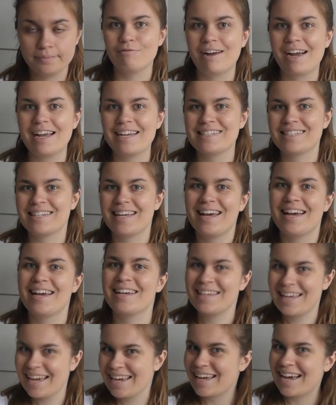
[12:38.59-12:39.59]
Write
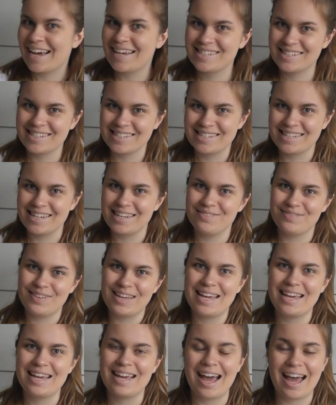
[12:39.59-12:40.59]
a kick-ass
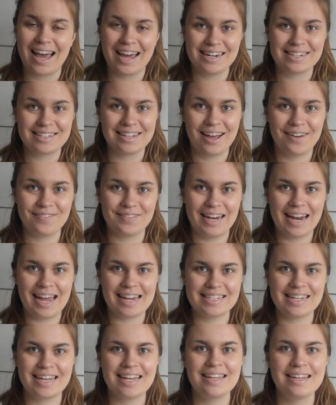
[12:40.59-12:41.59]
CV and cover
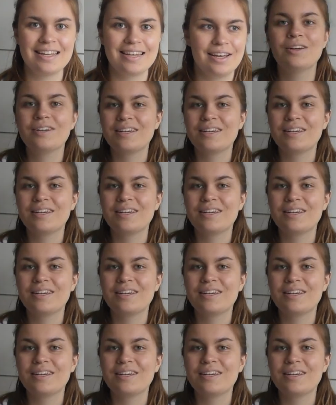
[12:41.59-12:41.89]
letter.